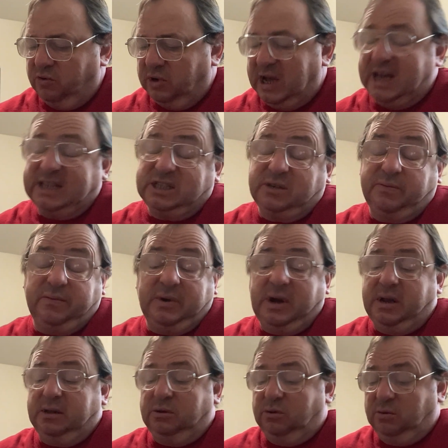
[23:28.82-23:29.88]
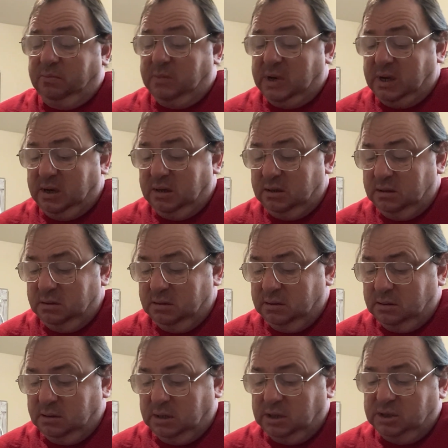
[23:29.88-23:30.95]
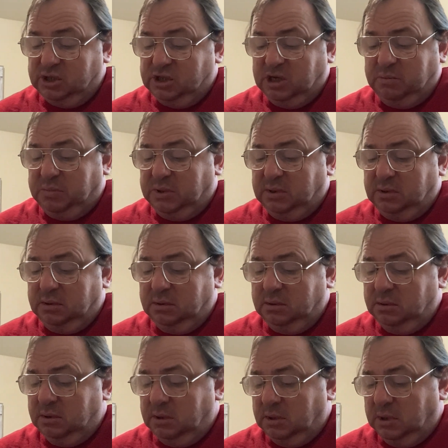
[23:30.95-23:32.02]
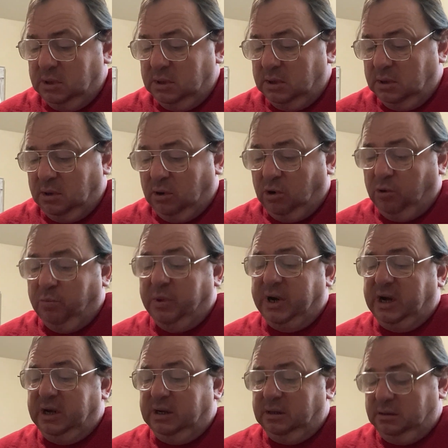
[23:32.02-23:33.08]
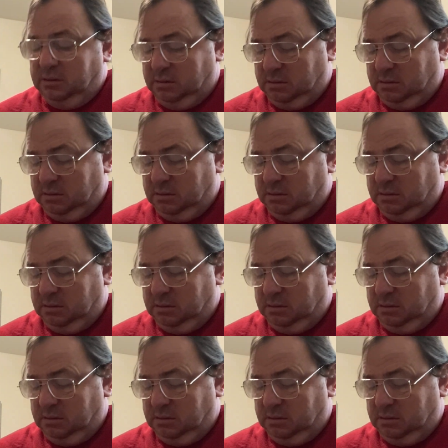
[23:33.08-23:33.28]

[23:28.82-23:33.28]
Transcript: ask friend to buy and ship it or bring it.